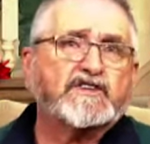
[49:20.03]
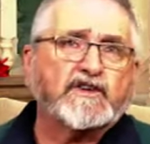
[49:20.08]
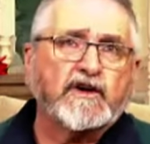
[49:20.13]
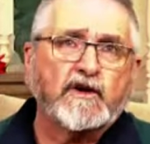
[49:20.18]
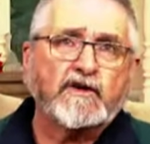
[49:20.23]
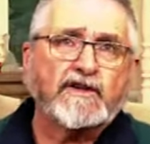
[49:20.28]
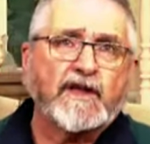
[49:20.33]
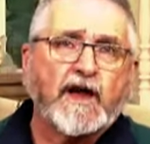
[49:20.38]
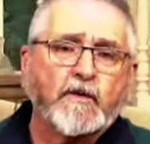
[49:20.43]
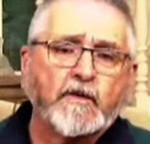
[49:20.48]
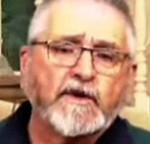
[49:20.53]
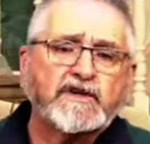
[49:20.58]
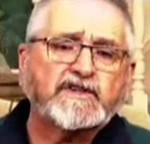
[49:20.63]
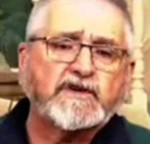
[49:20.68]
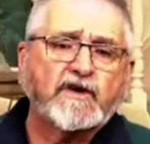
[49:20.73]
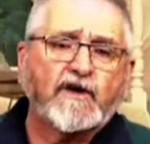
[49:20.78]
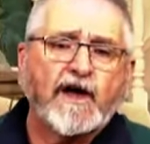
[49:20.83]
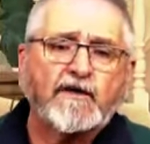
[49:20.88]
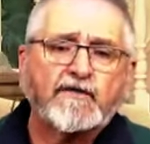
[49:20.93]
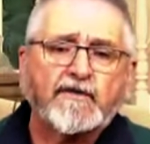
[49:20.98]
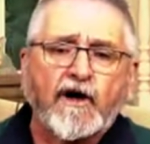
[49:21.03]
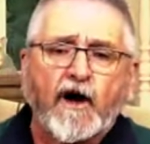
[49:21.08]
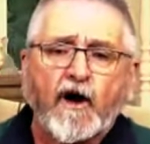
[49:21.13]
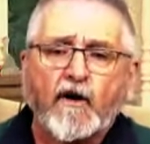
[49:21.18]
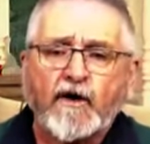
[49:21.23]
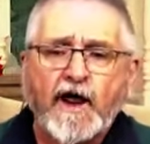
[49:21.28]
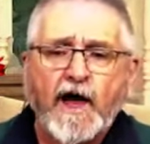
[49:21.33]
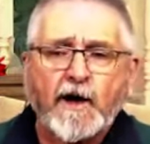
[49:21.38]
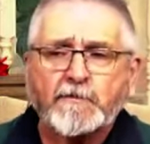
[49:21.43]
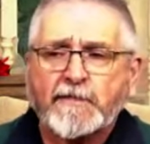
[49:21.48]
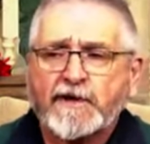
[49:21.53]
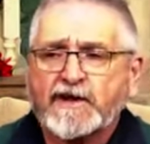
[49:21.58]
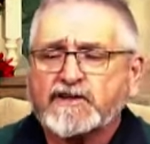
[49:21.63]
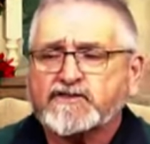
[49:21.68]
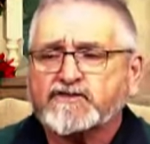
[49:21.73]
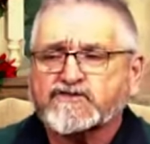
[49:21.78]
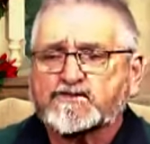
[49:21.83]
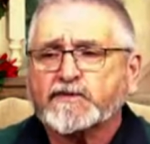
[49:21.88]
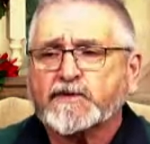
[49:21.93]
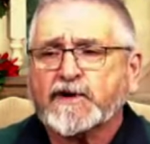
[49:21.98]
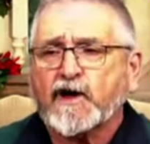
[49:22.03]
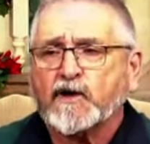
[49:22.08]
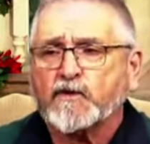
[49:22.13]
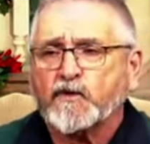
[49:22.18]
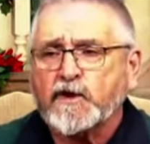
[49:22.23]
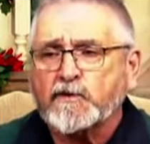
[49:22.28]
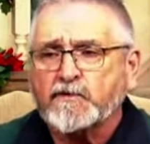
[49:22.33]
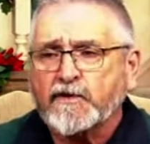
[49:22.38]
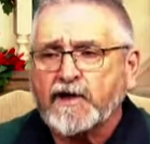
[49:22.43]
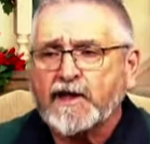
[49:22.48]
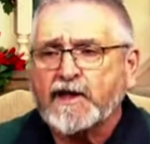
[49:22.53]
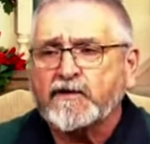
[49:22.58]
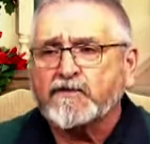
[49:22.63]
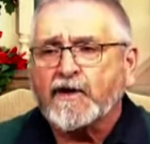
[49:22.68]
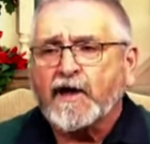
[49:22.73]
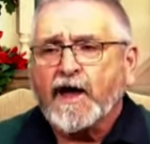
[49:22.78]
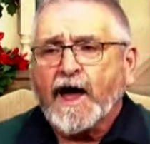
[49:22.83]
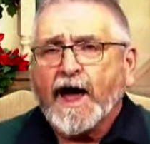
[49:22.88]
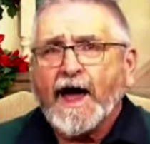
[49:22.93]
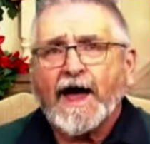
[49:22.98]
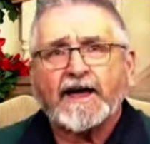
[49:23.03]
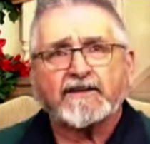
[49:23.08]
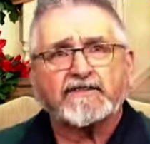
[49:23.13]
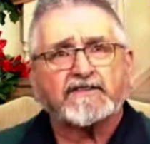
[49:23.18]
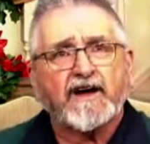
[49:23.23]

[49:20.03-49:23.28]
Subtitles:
We still have Called Out Ministries, because we believe,